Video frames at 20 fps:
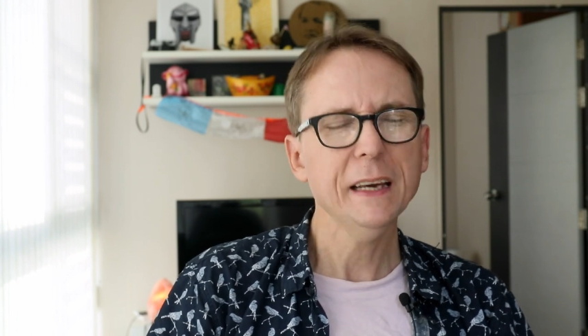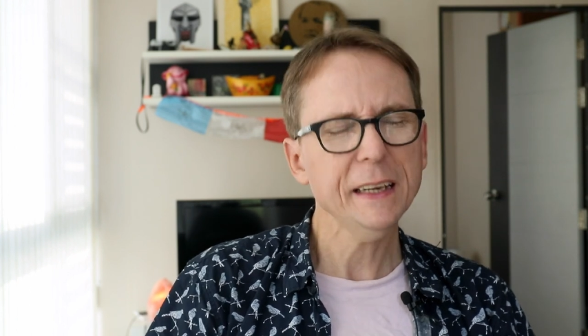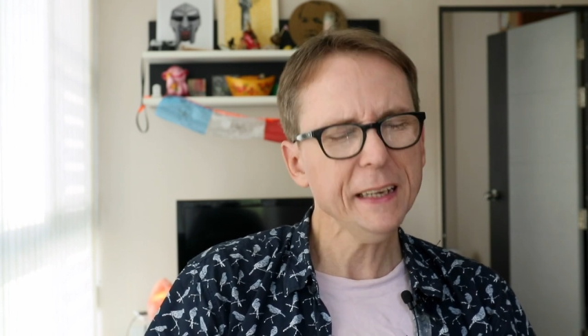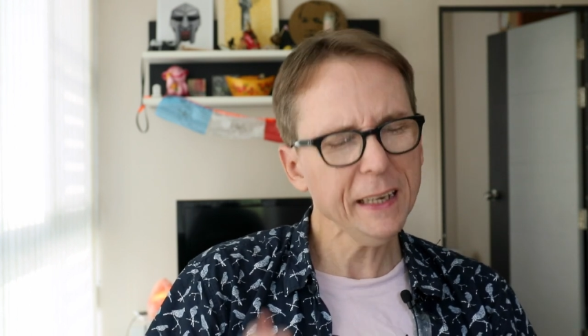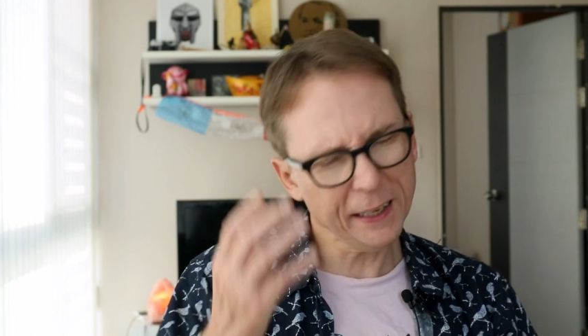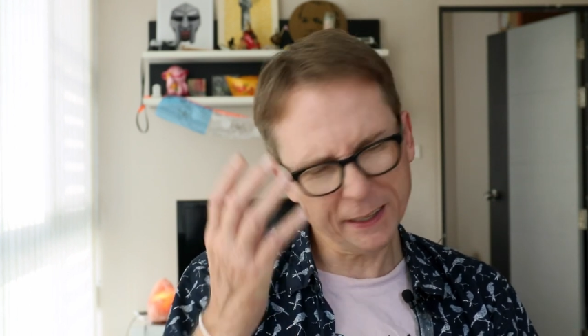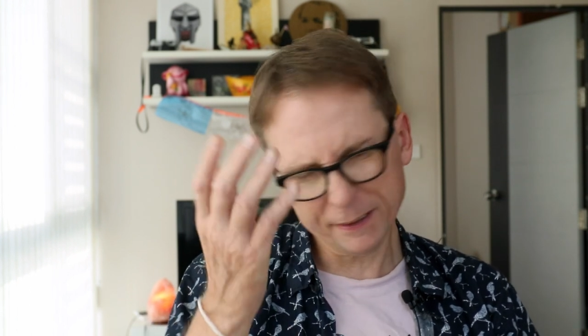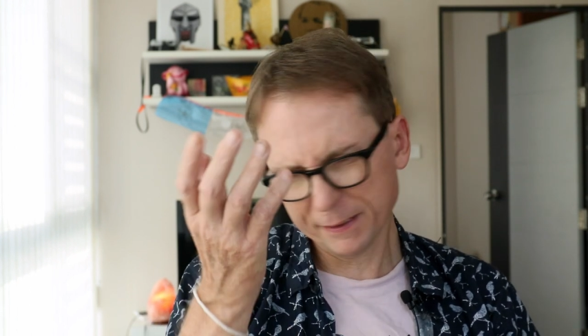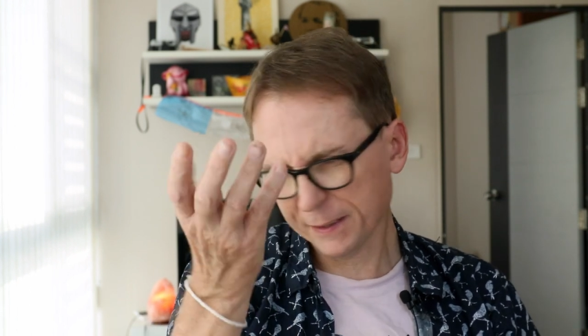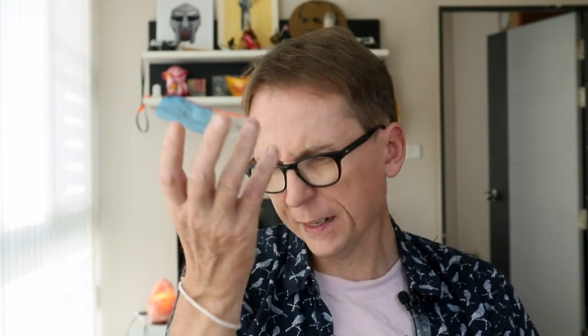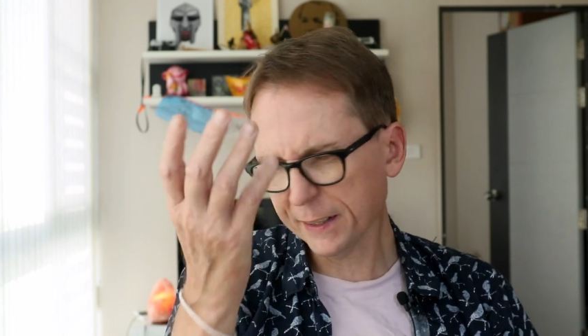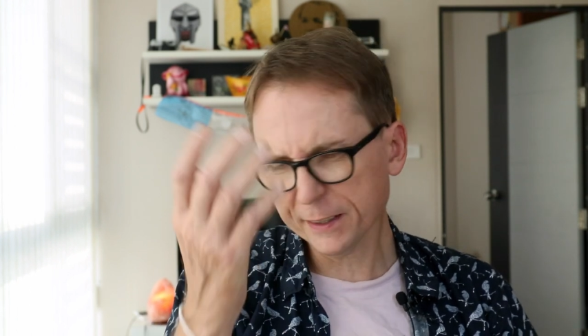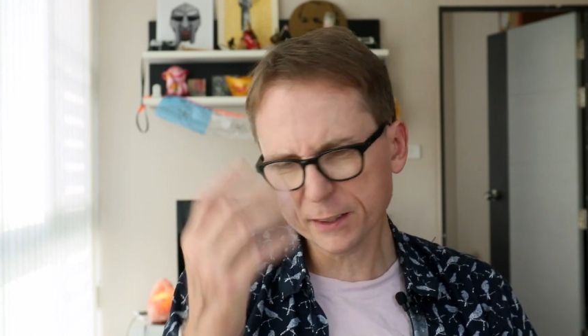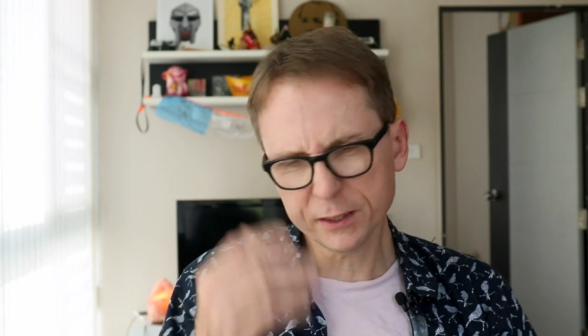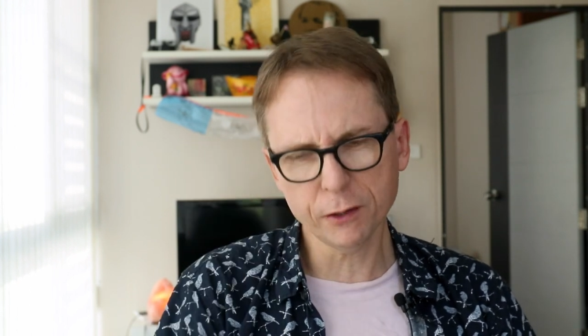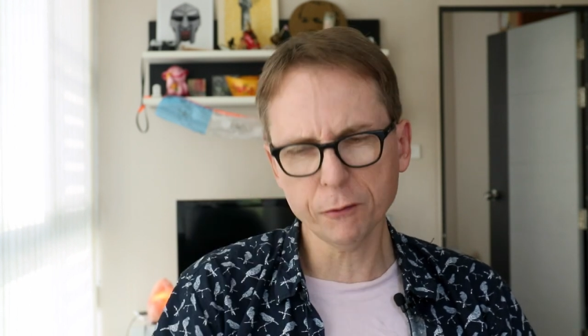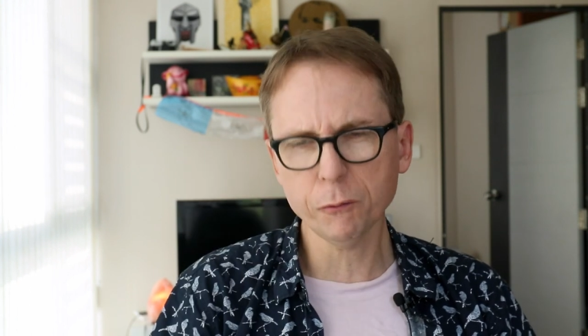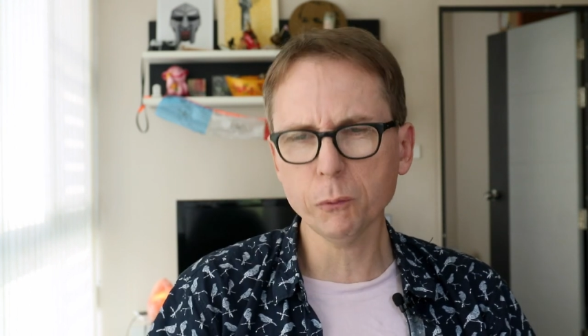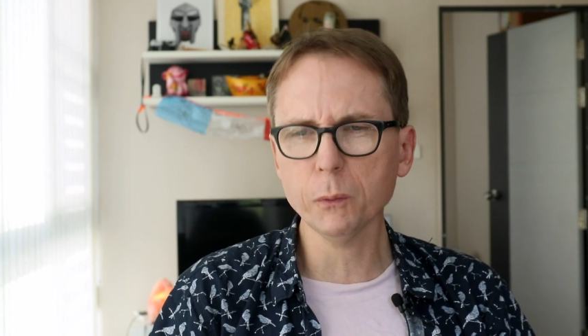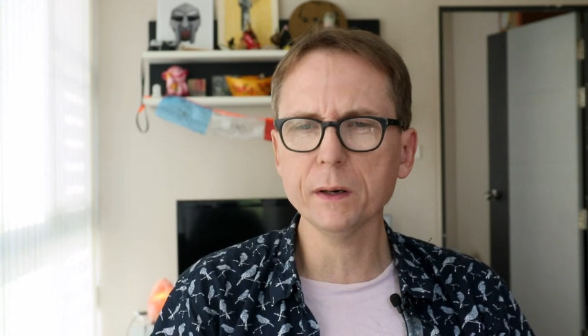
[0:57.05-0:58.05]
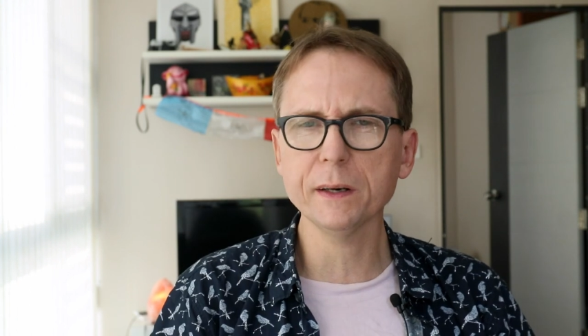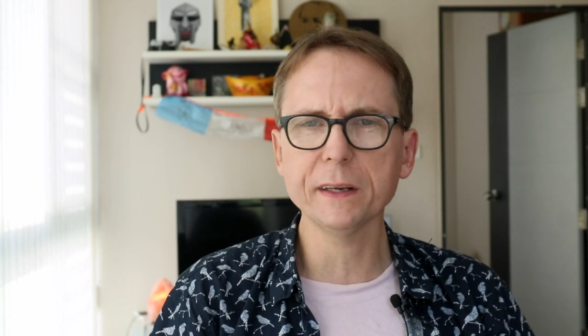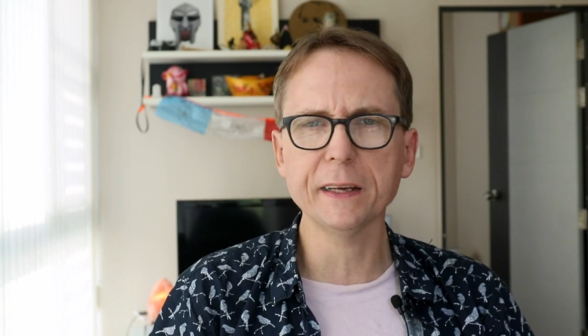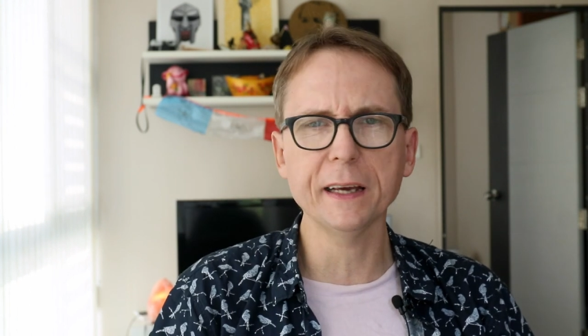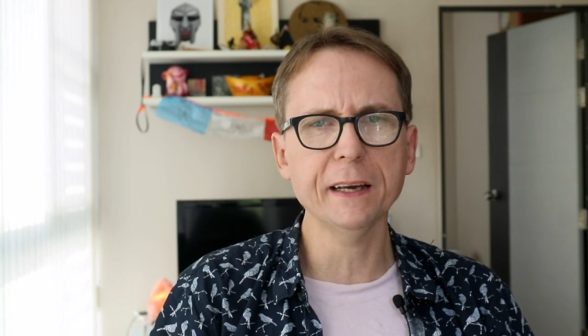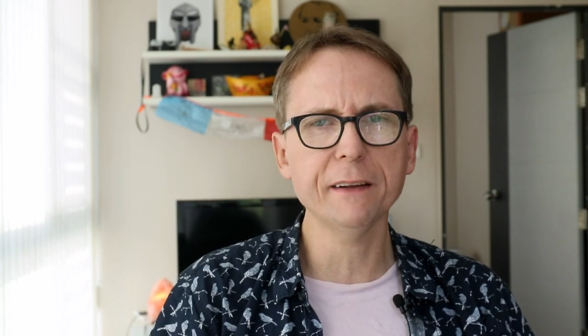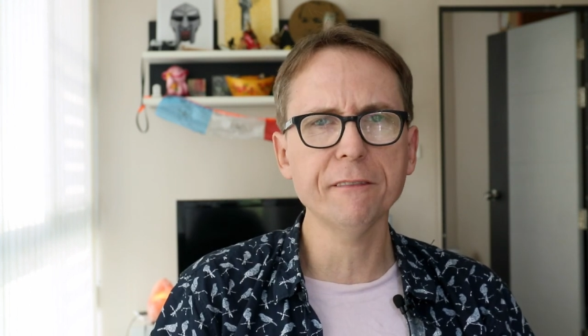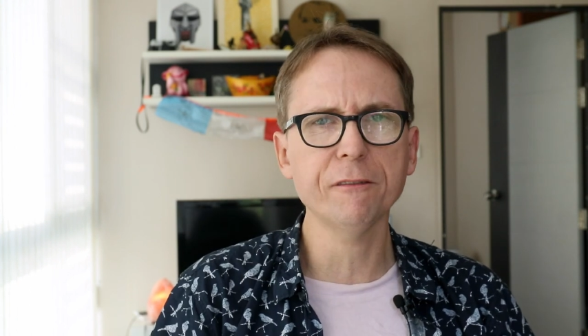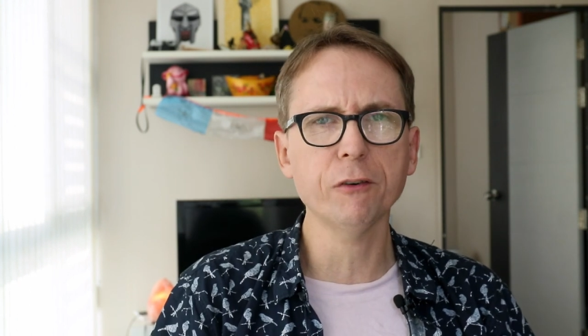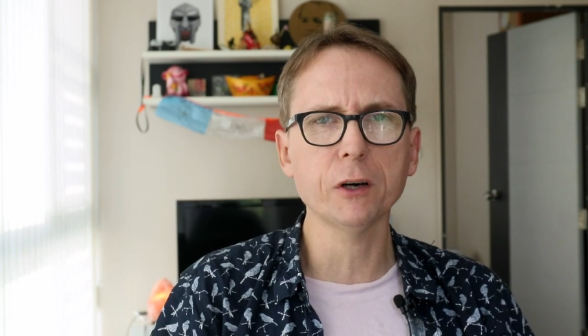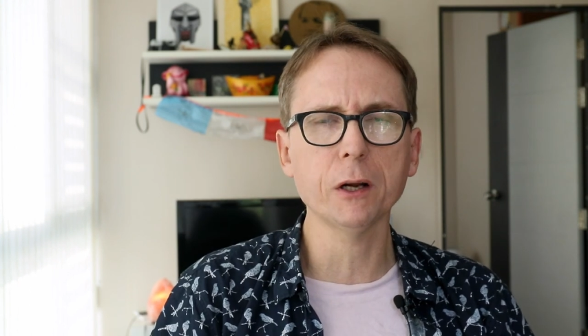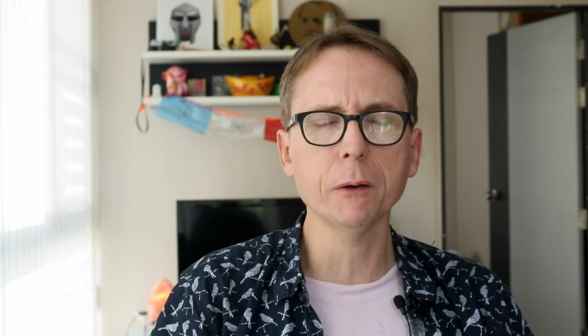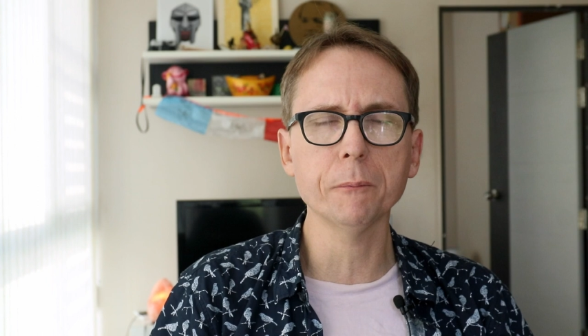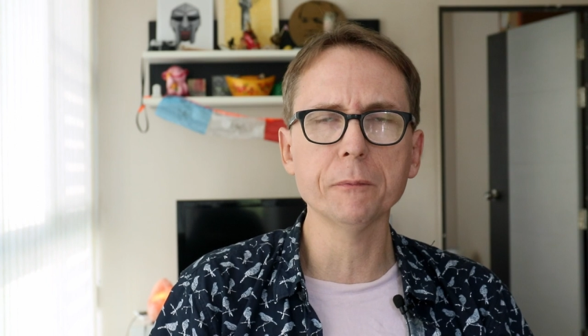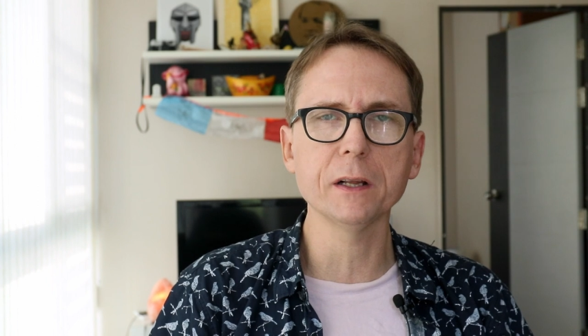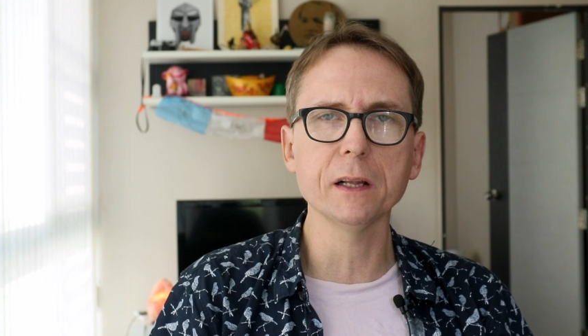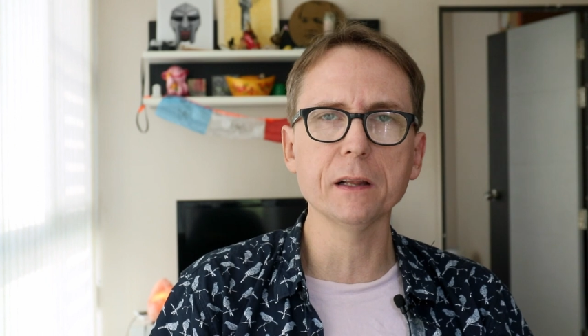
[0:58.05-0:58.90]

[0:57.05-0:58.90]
Yeah, thanks everyone again for coming